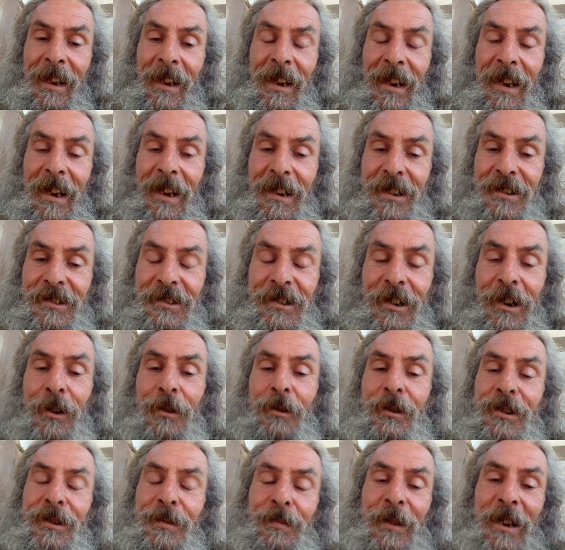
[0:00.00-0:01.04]
He
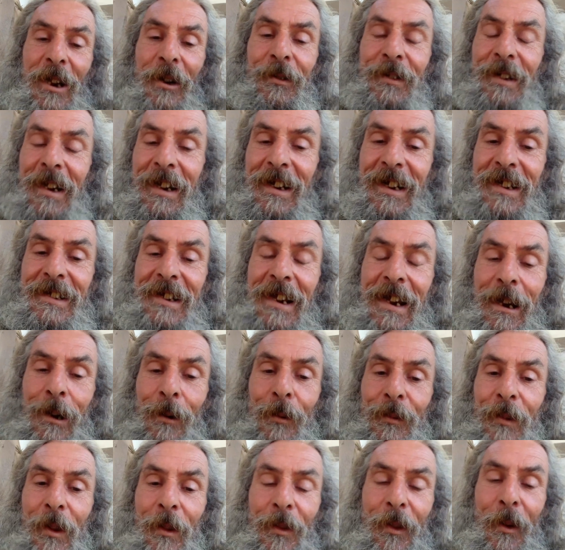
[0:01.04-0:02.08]
shows beyond any
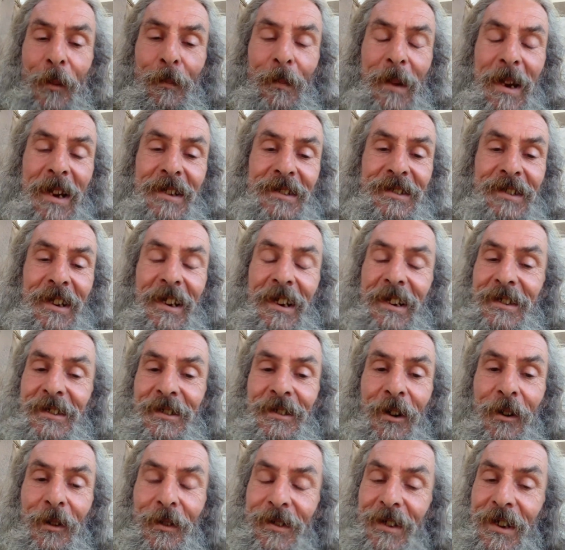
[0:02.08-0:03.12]
doubt that the meter is
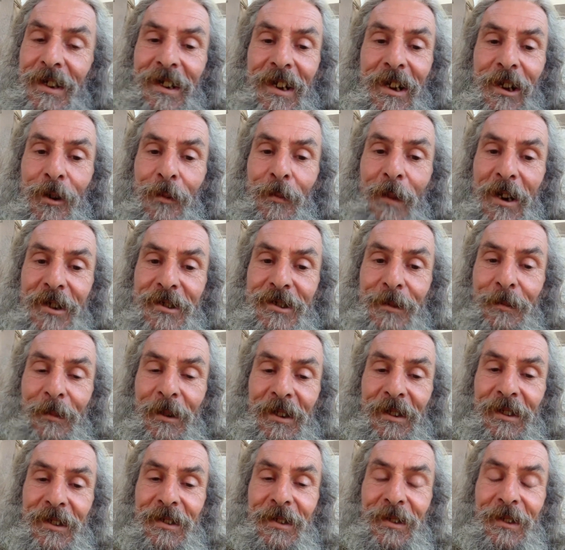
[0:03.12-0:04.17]
not a new
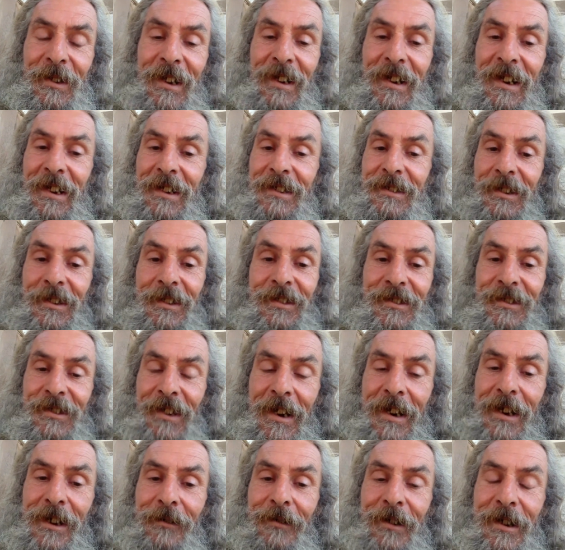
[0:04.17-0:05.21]
measurement, that it is a
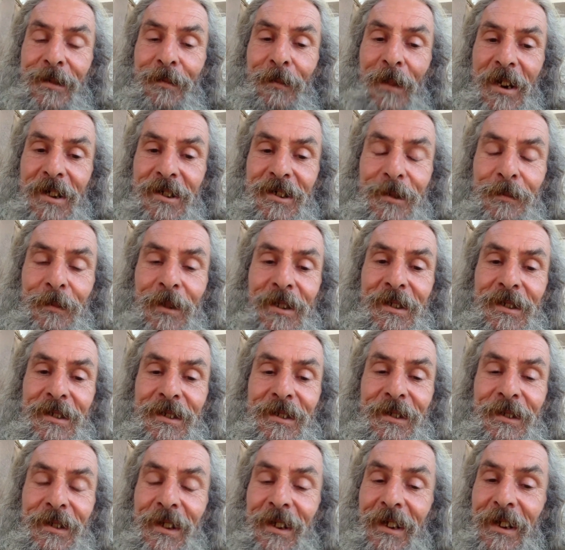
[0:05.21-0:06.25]
sacred measurement
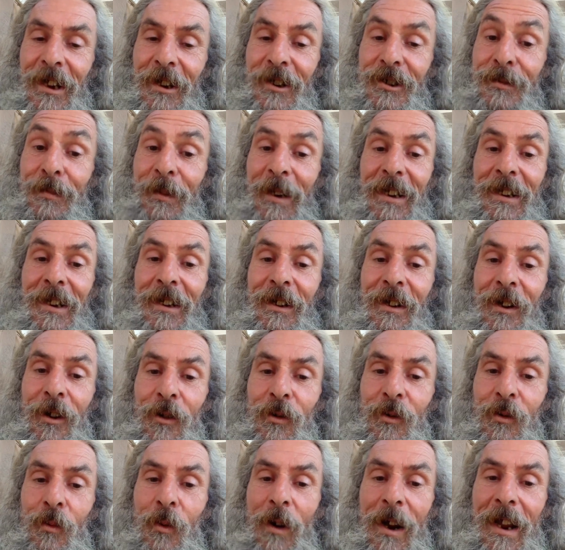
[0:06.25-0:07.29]
that goes back a
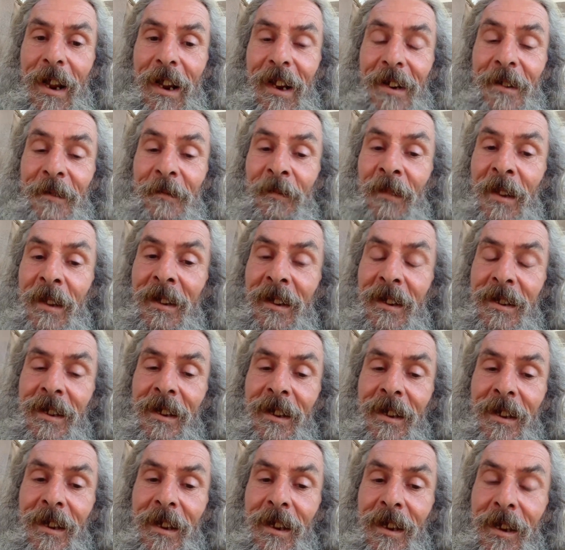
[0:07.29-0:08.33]
long way.
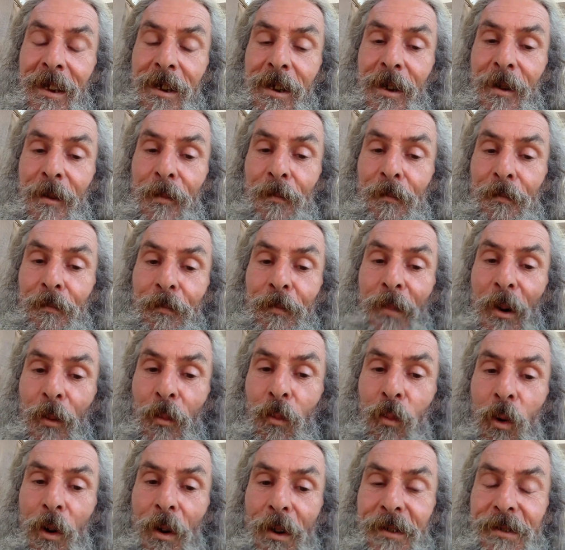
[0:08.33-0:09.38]
But
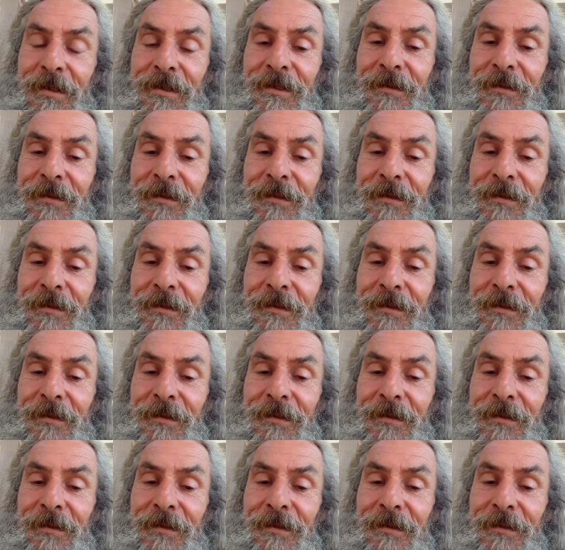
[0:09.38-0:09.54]
what